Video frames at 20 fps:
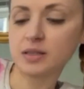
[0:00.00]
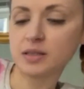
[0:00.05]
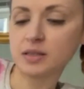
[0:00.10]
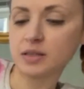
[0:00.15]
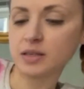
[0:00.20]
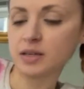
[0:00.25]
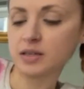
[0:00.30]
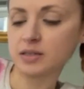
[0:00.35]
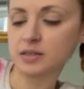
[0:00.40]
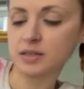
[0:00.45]

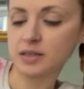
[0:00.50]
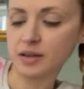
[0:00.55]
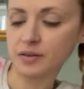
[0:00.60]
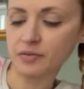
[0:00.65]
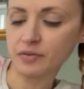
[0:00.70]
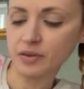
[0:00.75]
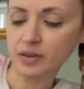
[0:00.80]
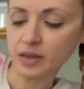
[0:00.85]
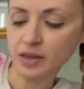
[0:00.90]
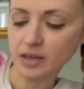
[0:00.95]
There's
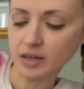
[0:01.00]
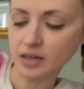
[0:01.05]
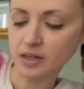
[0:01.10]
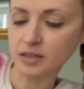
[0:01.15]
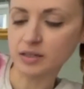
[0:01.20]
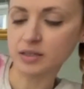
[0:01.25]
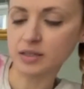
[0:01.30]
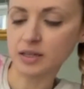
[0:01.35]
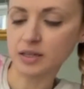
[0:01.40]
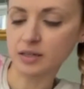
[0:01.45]
nothing in
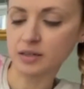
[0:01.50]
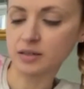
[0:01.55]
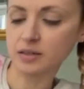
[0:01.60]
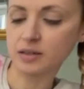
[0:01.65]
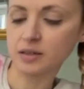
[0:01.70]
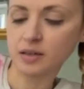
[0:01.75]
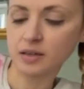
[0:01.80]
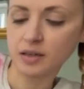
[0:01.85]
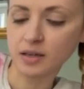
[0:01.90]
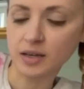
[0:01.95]
it
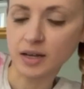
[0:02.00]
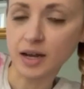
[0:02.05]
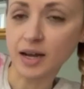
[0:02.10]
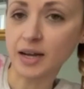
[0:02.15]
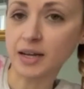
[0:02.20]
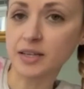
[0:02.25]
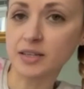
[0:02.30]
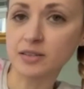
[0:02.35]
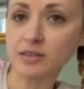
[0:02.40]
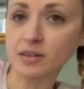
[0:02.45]
than
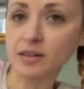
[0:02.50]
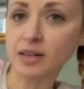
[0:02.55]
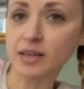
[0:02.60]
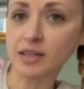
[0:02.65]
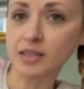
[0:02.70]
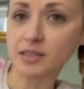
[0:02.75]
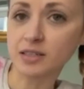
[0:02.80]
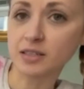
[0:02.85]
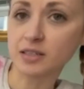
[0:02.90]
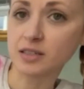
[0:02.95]

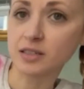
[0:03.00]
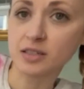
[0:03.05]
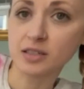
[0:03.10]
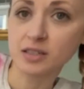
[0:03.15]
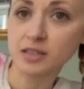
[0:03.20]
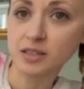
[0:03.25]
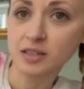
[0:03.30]
isolated